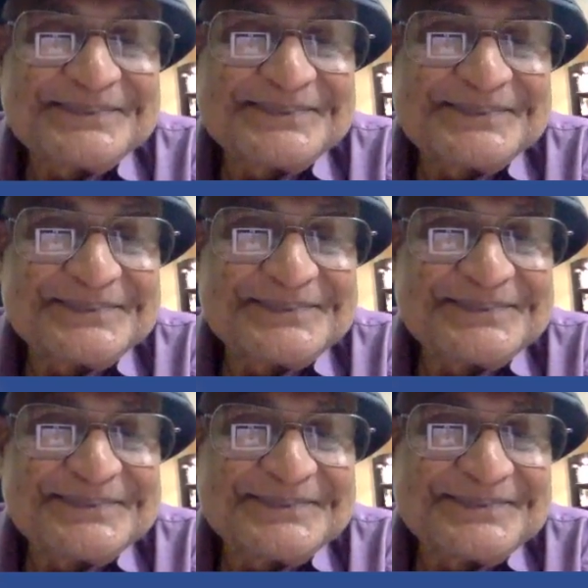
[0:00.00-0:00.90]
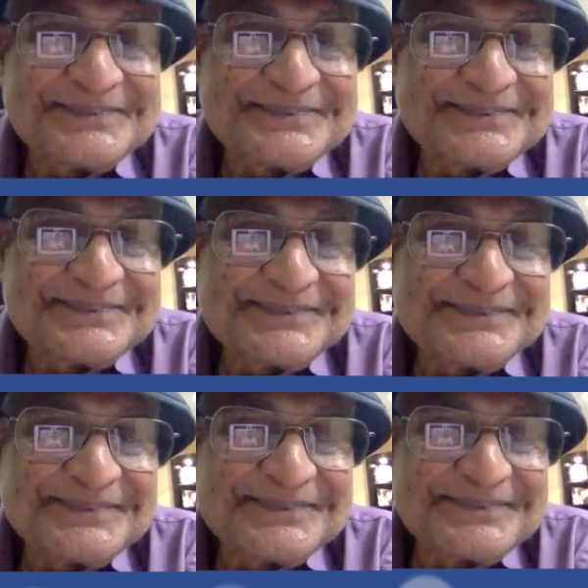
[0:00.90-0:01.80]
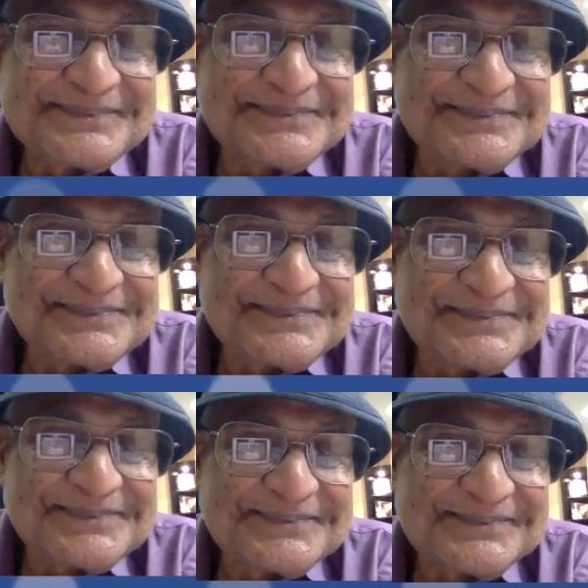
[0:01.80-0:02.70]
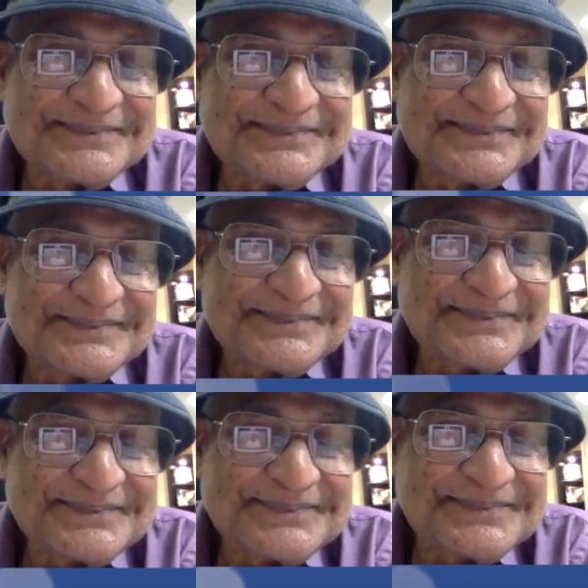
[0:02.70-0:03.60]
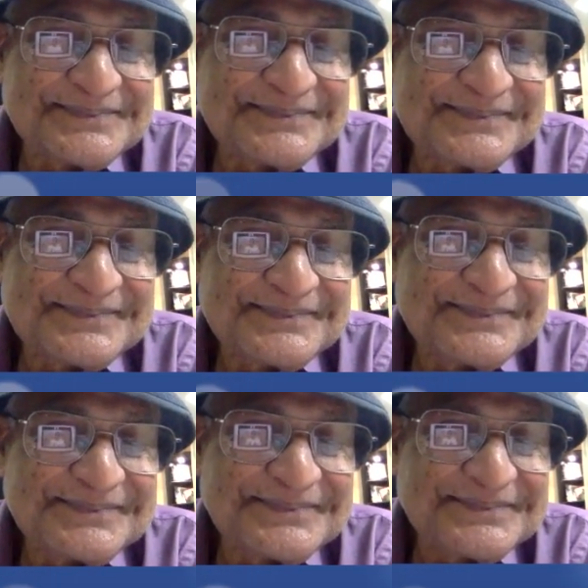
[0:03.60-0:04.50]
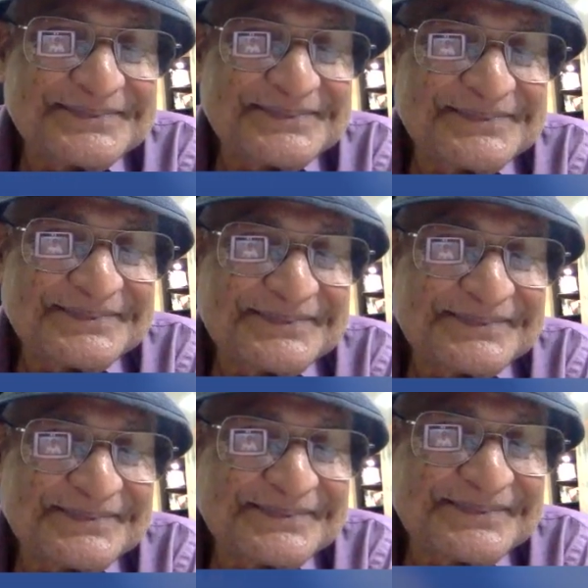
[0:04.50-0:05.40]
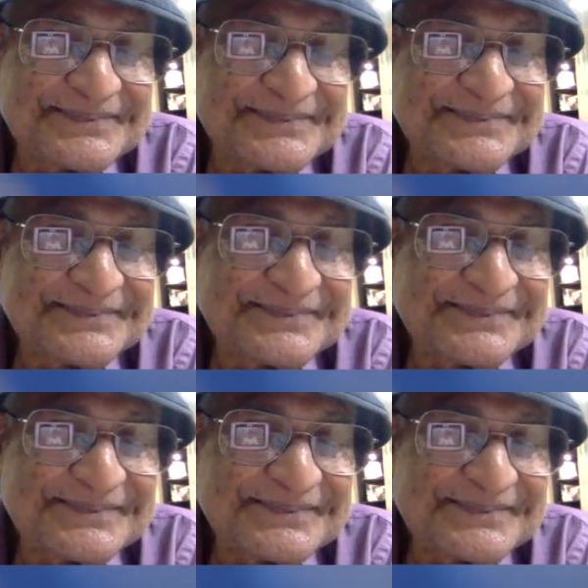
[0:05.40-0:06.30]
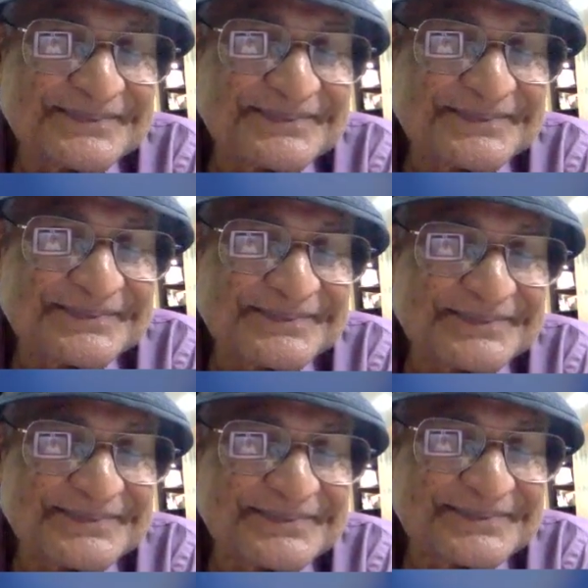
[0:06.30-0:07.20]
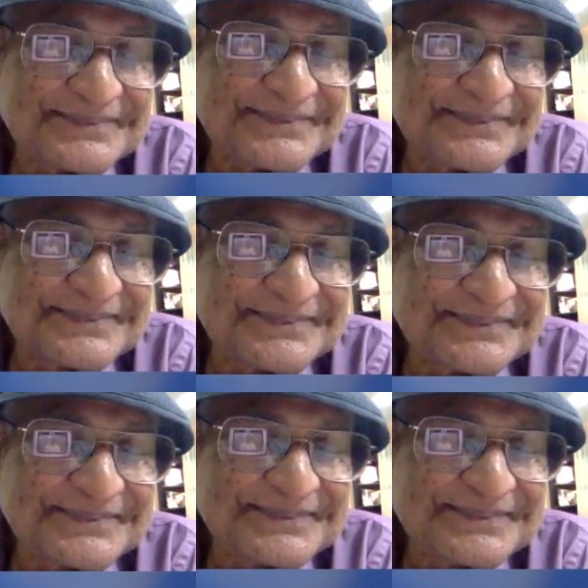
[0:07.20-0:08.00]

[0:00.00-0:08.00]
This person isn't speaking.